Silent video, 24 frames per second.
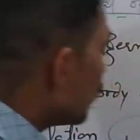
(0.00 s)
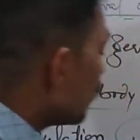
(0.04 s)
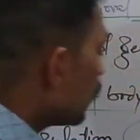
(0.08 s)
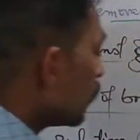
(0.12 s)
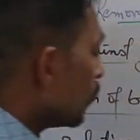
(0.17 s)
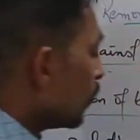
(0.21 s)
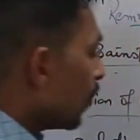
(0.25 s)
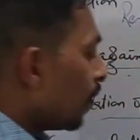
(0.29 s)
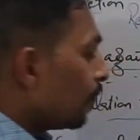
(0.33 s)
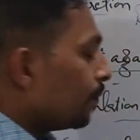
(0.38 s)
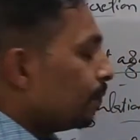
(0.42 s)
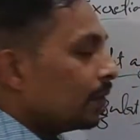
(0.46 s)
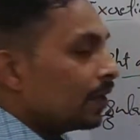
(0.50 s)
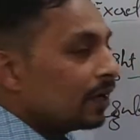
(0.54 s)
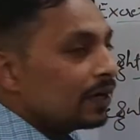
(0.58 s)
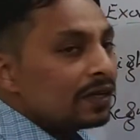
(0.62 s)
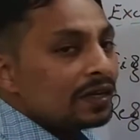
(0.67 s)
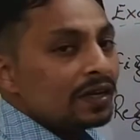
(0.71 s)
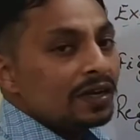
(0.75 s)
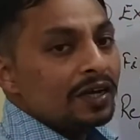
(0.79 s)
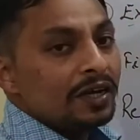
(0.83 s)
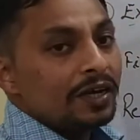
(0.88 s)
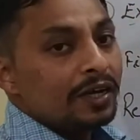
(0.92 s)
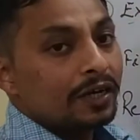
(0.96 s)
flow of blood,
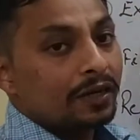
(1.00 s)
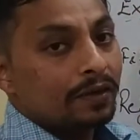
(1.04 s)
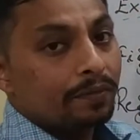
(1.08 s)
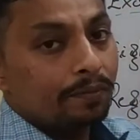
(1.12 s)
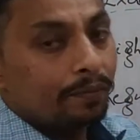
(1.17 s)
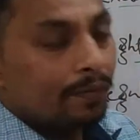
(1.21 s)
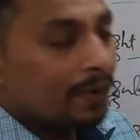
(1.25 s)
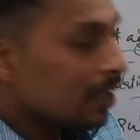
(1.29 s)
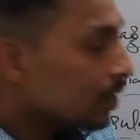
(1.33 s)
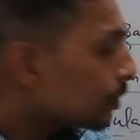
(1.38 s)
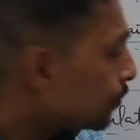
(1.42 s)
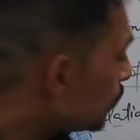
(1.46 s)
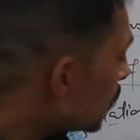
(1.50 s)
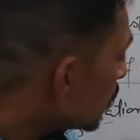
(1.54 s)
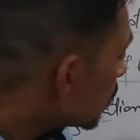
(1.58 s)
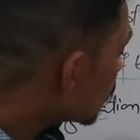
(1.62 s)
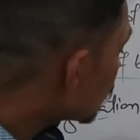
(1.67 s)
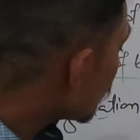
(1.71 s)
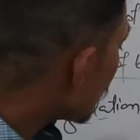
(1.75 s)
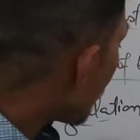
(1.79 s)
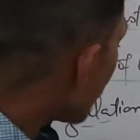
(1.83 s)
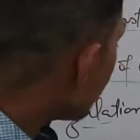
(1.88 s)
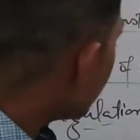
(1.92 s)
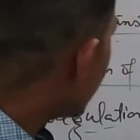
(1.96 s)
it must be
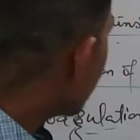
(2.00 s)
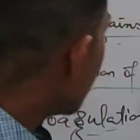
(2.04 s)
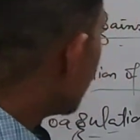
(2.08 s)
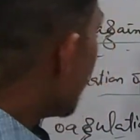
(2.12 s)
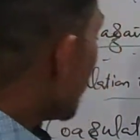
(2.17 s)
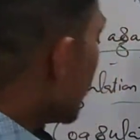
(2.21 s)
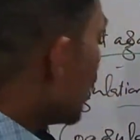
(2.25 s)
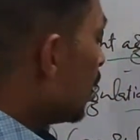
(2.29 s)
stopped,